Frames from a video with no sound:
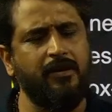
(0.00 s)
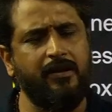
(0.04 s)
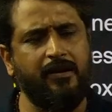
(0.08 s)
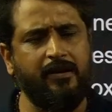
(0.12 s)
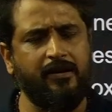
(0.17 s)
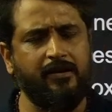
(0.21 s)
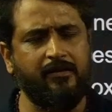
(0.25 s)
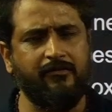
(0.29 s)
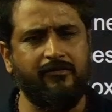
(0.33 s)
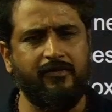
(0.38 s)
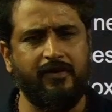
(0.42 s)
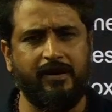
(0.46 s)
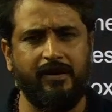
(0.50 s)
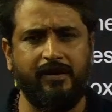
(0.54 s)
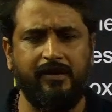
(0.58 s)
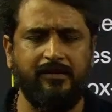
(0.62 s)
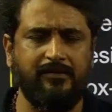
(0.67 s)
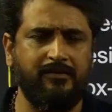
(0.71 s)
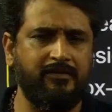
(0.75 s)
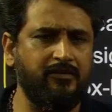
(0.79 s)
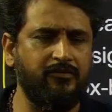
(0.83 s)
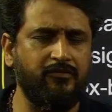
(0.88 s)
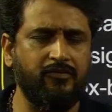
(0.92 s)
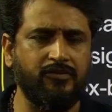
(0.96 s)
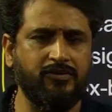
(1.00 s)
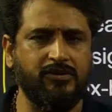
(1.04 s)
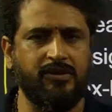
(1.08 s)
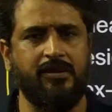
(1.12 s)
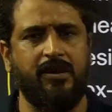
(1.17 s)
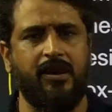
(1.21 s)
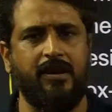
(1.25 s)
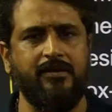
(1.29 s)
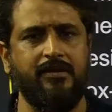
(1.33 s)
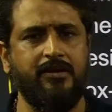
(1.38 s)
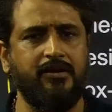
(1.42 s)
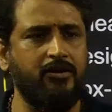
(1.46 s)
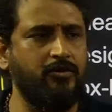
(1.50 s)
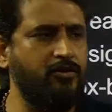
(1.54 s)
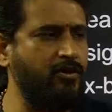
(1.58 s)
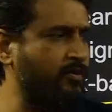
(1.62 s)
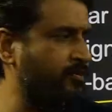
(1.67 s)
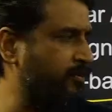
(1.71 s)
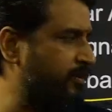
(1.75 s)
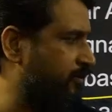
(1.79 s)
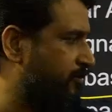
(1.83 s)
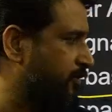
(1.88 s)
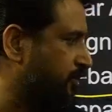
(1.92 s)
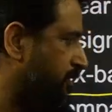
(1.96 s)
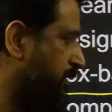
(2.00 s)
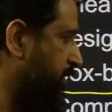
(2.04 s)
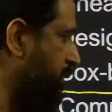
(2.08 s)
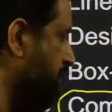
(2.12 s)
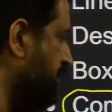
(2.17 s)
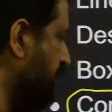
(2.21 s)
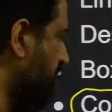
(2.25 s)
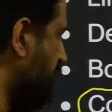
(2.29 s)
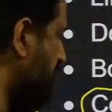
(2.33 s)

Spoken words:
It is very easy question and a doable question.